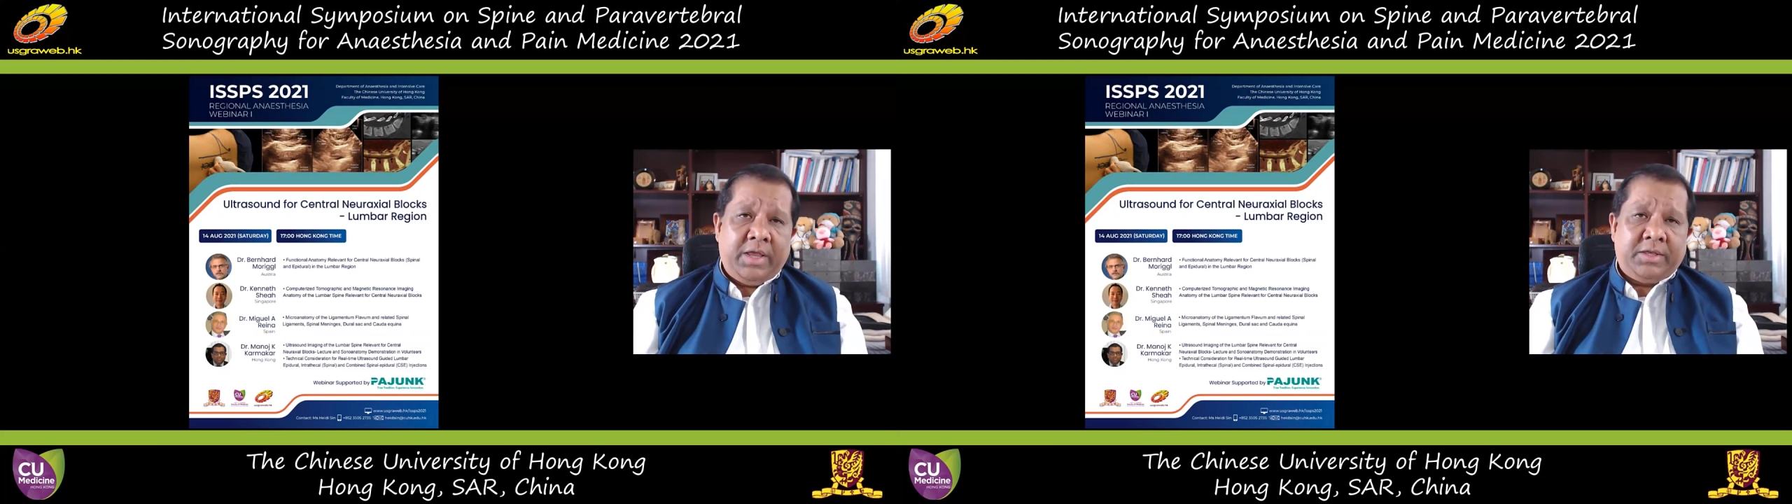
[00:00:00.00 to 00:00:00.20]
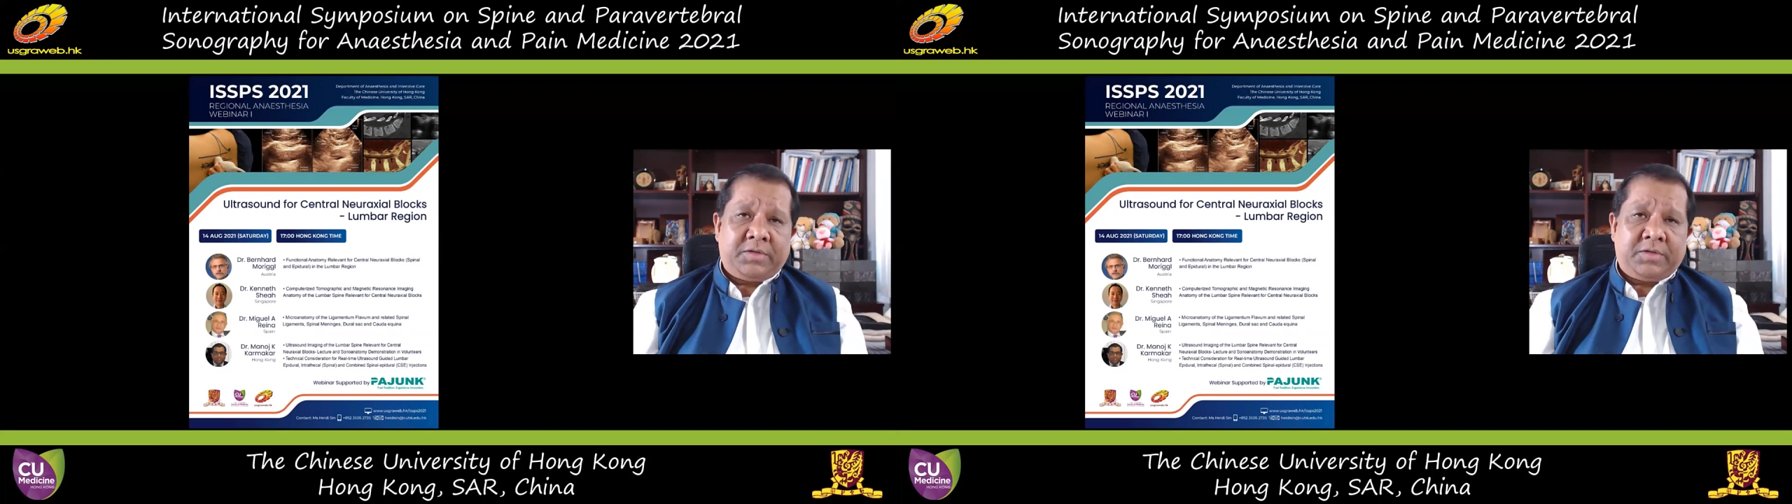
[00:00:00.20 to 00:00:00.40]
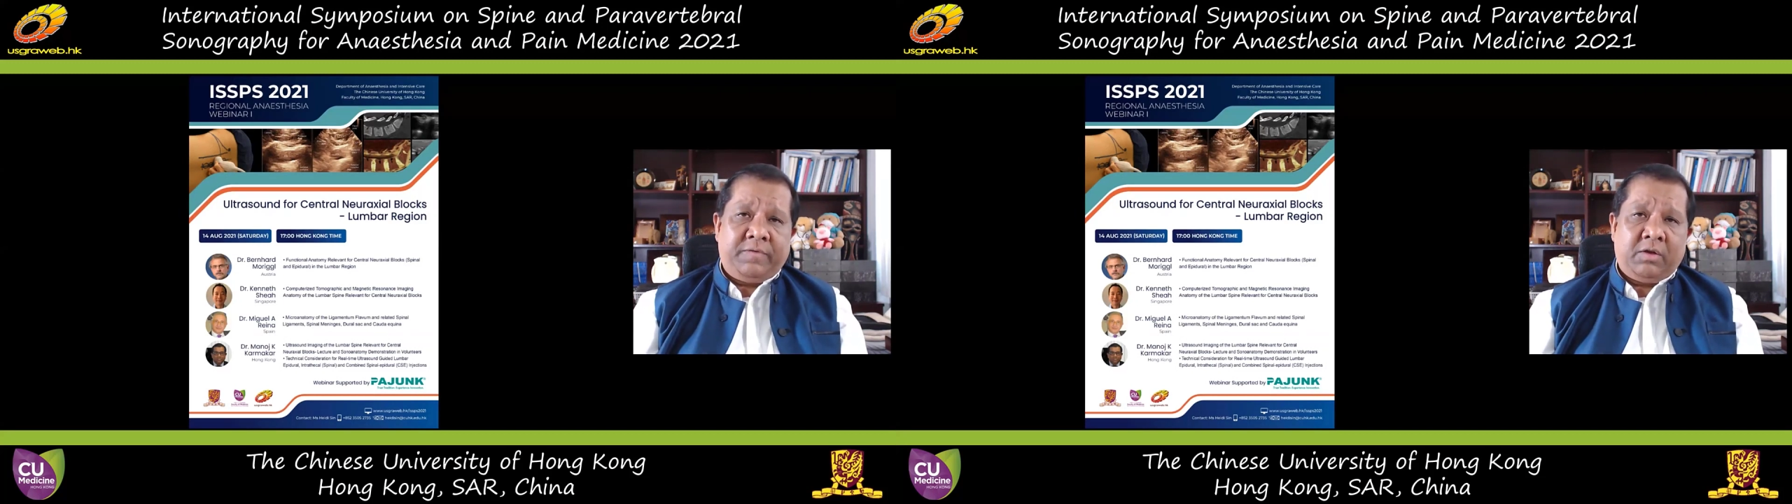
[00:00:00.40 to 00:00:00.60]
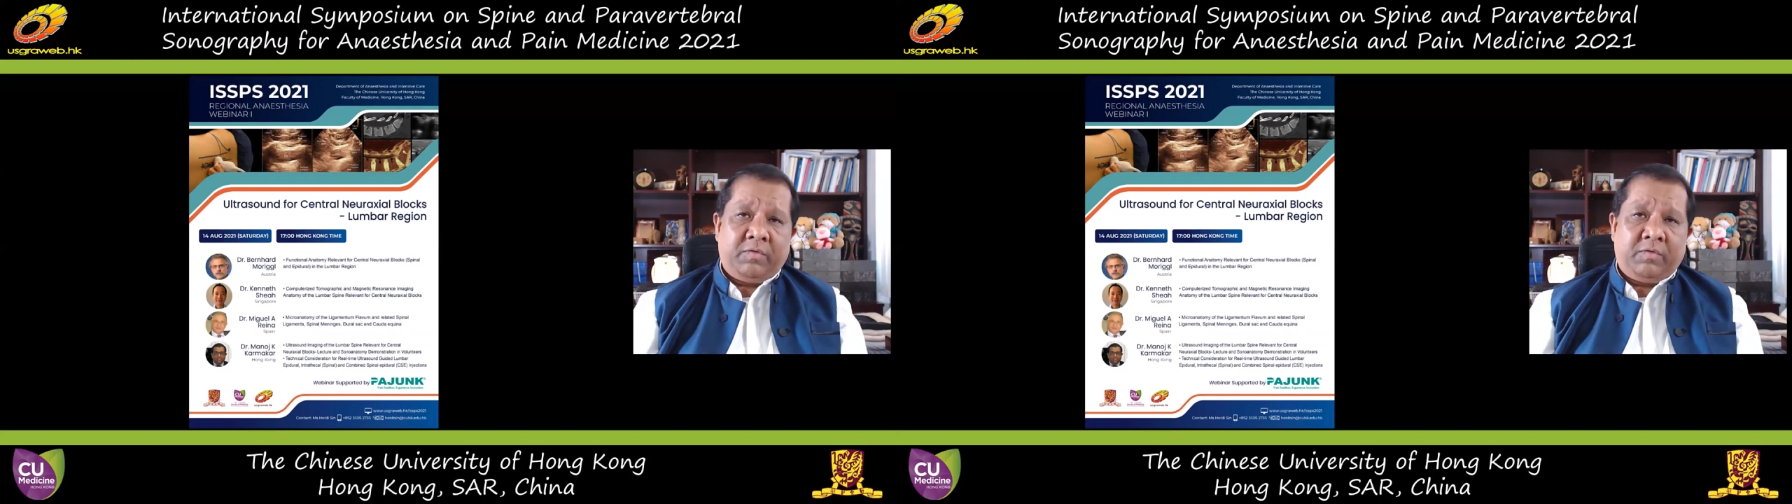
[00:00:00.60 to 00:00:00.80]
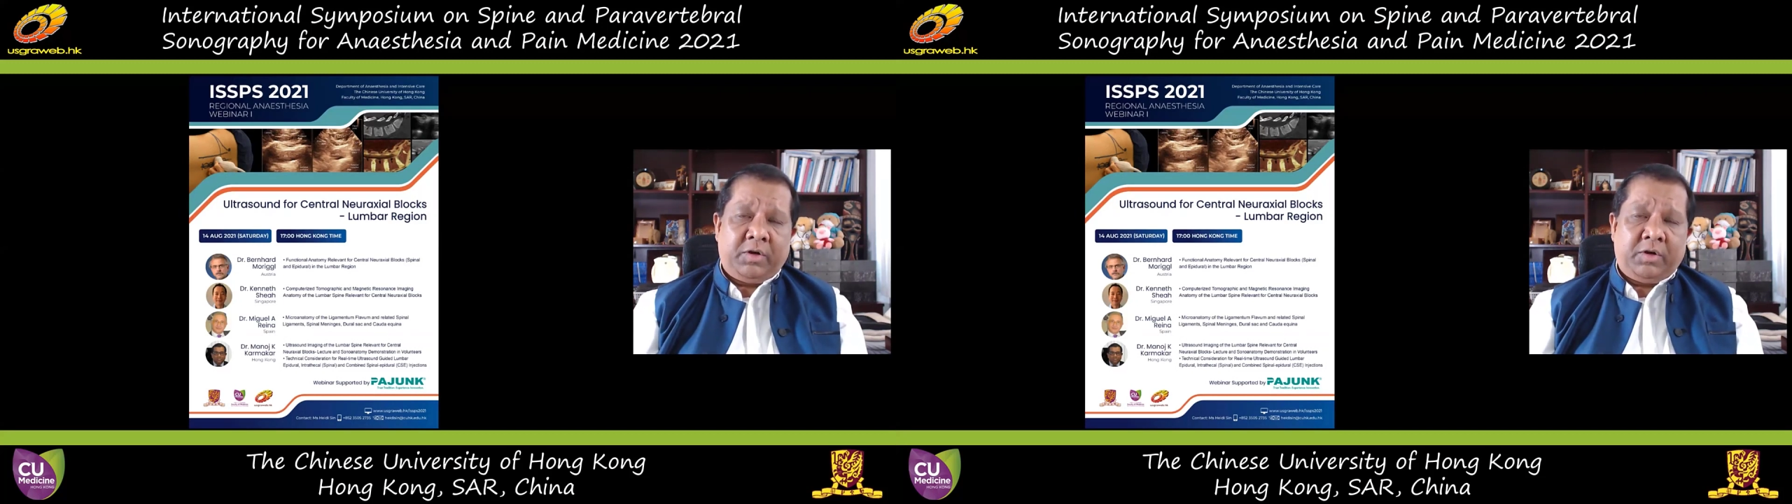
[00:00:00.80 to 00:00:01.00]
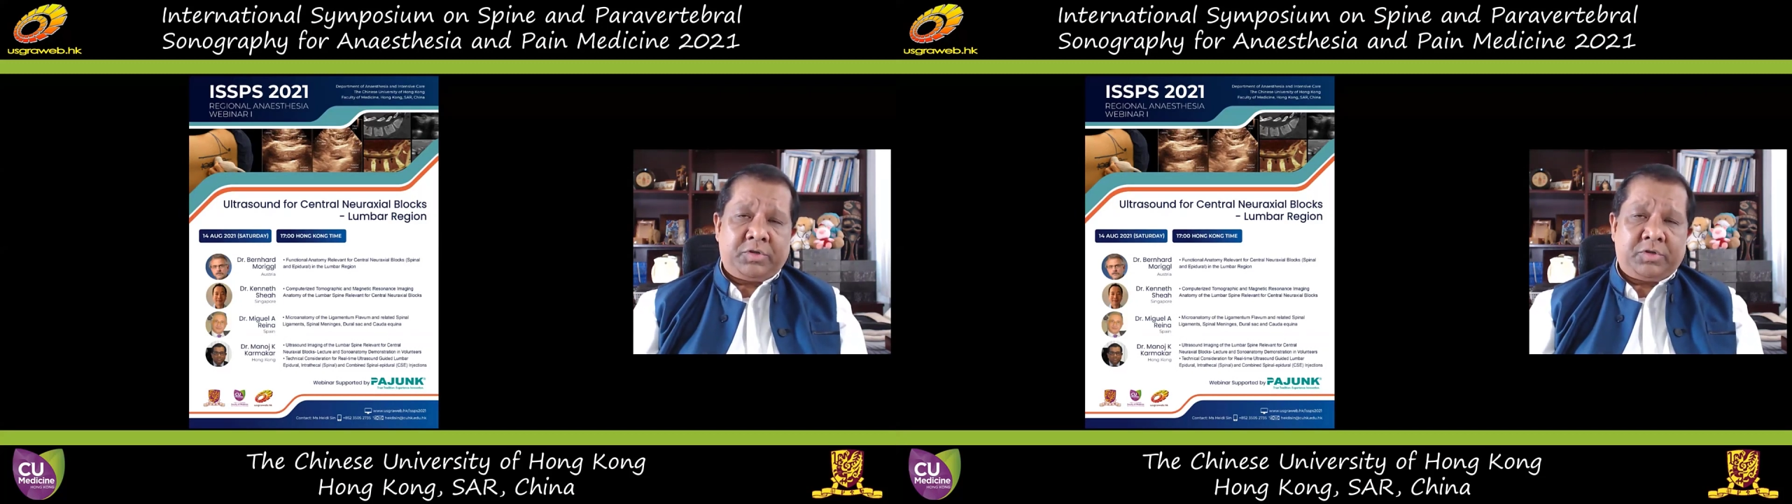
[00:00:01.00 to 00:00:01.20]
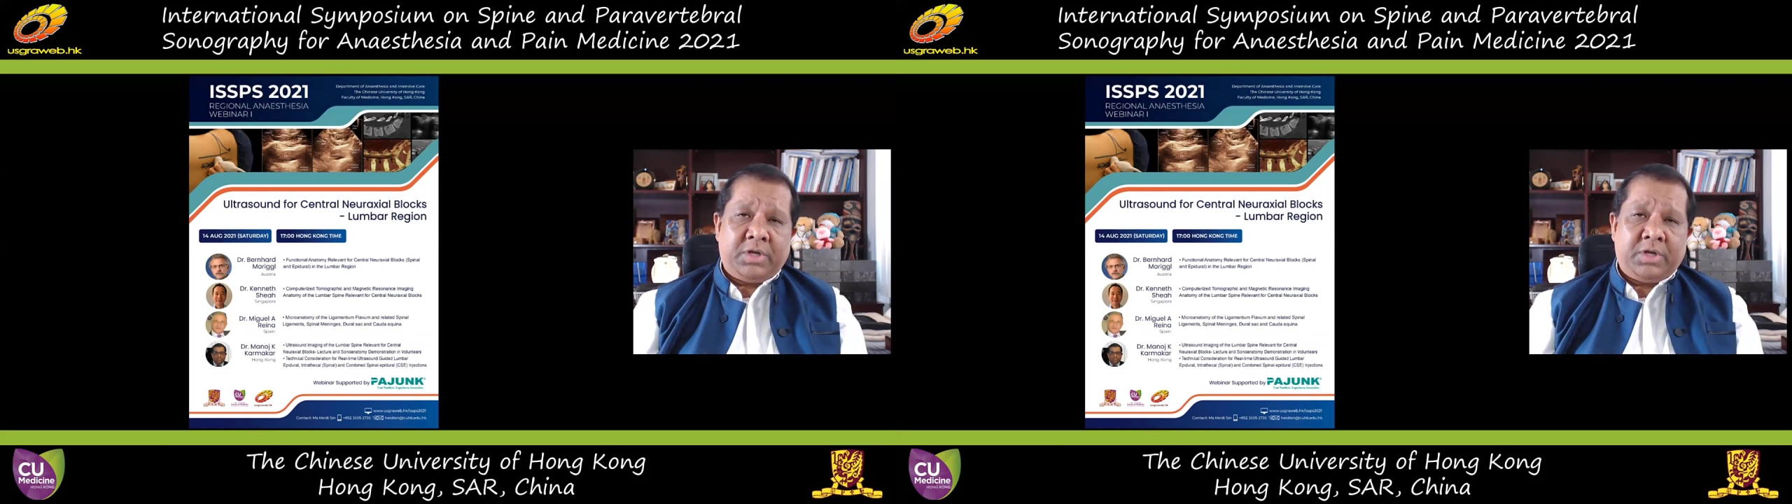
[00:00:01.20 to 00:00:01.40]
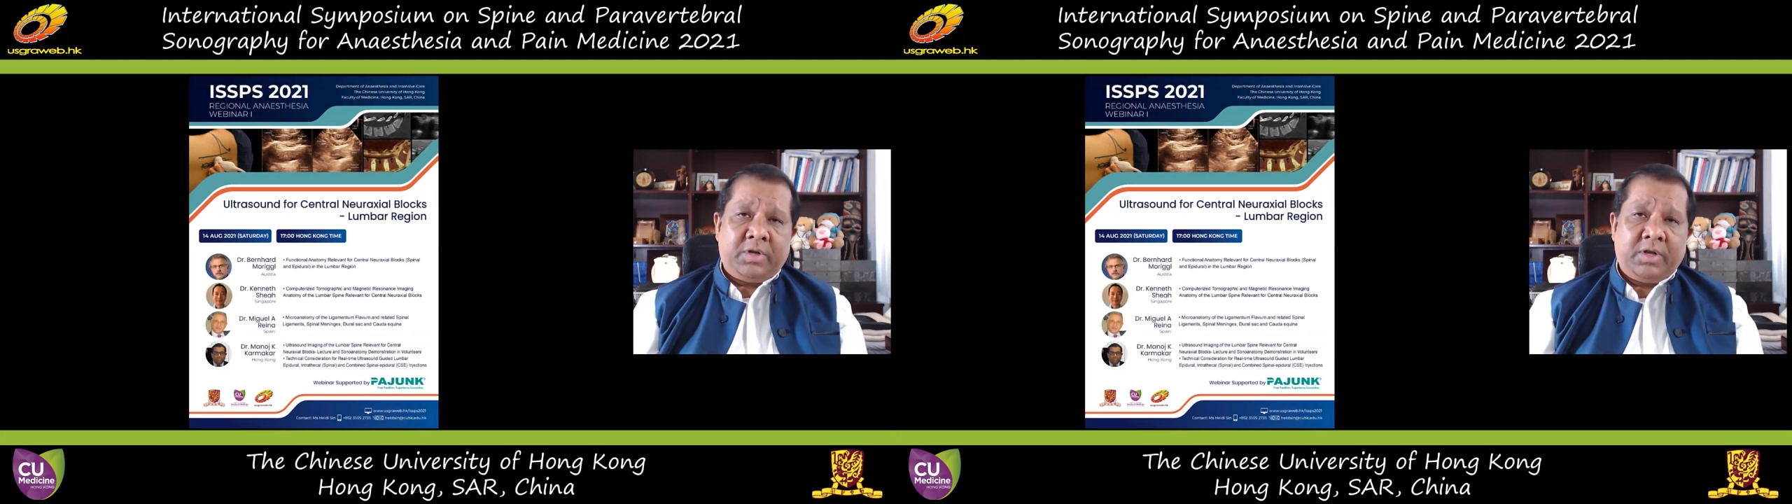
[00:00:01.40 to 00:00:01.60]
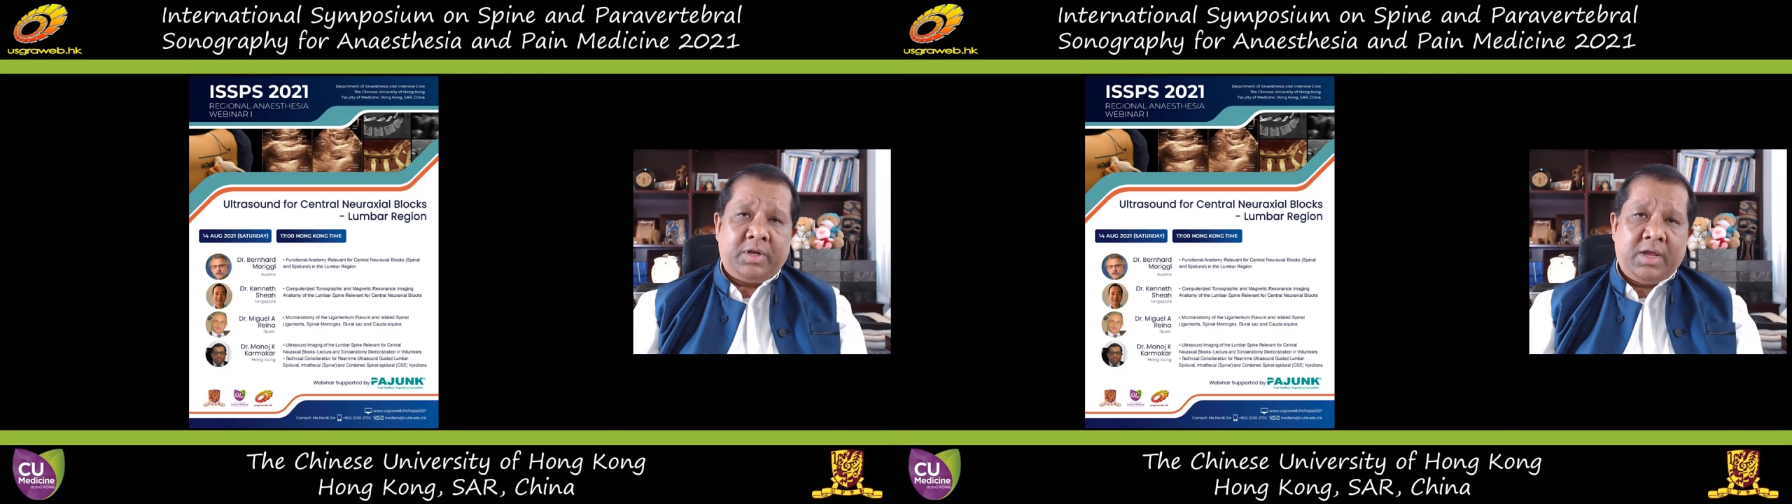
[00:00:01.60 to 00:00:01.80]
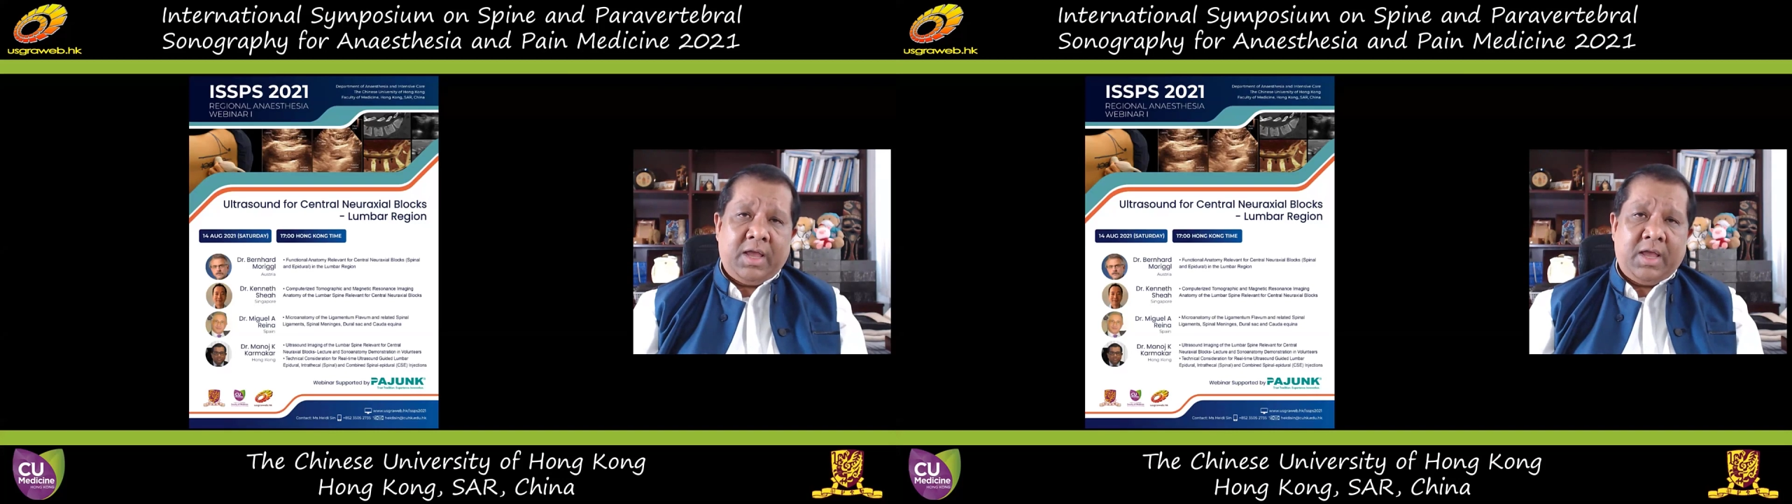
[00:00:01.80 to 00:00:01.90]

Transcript: in this field of ultrasound